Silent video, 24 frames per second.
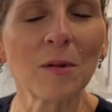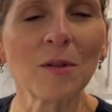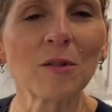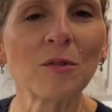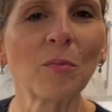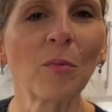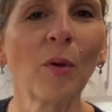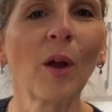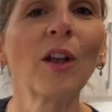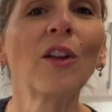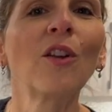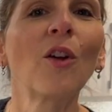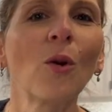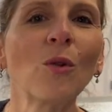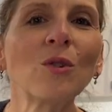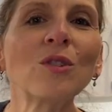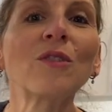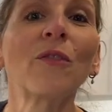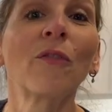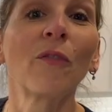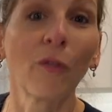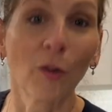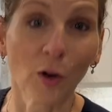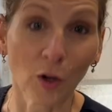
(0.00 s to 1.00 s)
spread goes
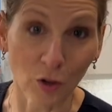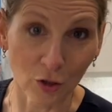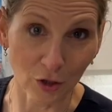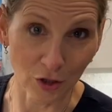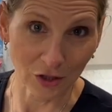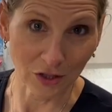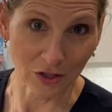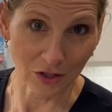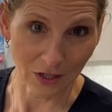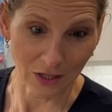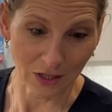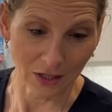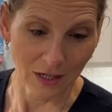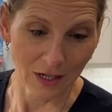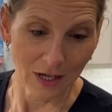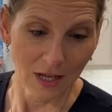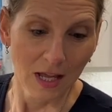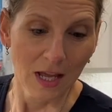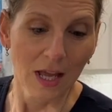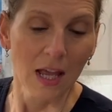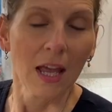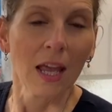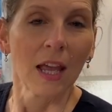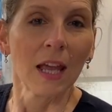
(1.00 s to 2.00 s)
first.
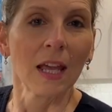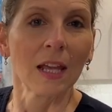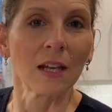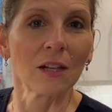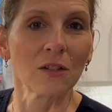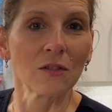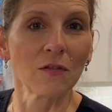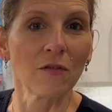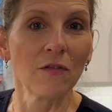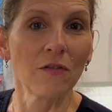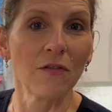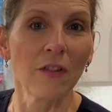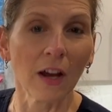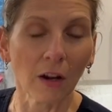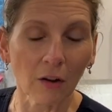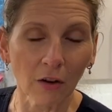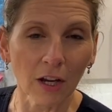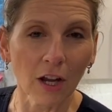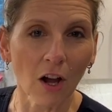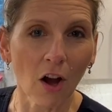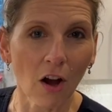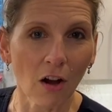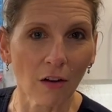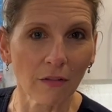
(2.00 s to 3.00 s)
It is very
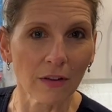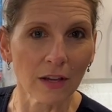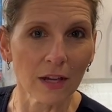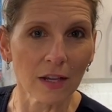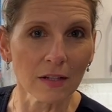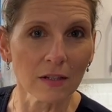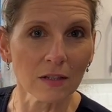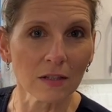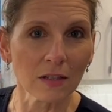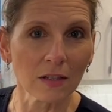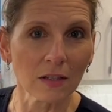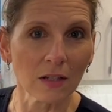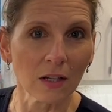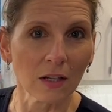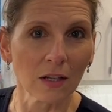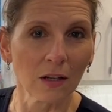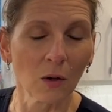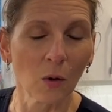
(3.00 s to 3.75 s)
obvious